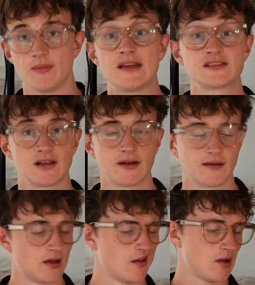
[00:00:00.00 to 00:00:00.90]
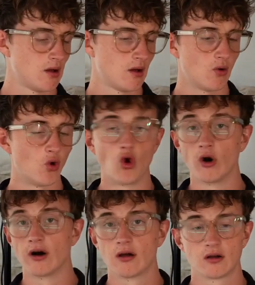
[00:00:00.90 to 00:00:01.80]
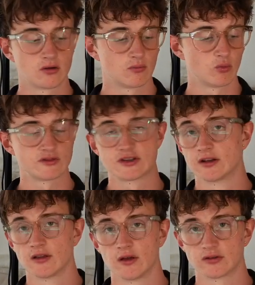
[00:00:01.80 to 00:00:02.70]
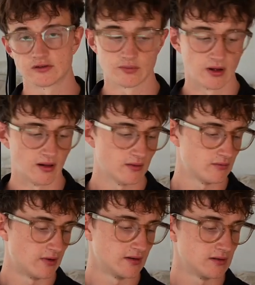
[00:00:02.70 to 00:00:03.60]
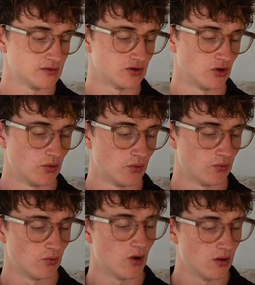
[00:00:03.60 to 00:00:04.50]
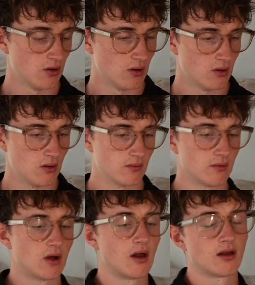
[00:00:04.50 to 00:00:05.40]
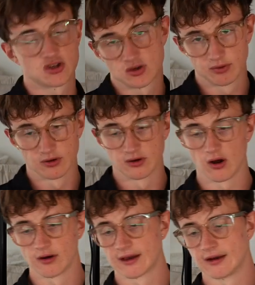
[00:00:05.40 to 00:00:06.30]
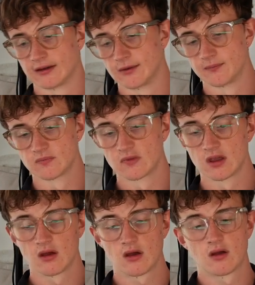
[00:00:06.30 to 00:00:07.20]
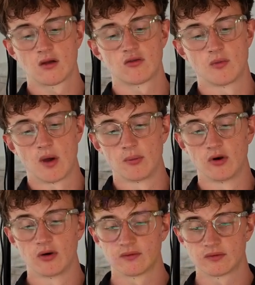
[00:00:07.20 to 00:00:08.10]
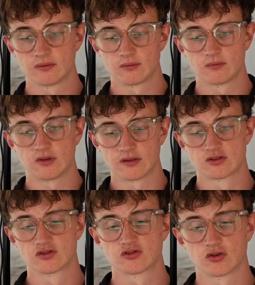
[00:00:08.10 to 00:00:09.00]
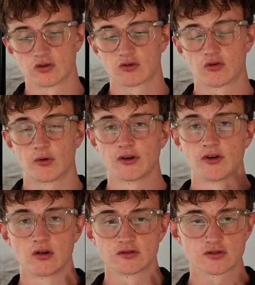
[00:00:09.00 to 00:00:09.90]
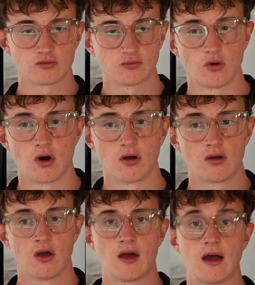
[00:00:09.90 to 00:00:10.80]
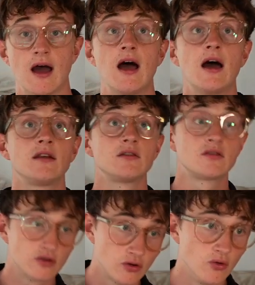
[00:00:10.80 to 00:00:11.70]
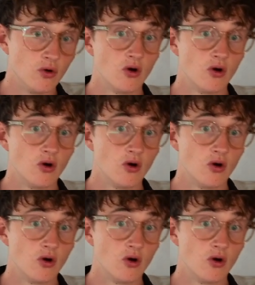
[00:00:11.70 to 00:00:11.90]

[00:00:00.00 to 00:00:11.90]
the bassline or single note as well, right? So 1, I'll actually put it on again here. Remember, these are just the quarter notes, 1 and 2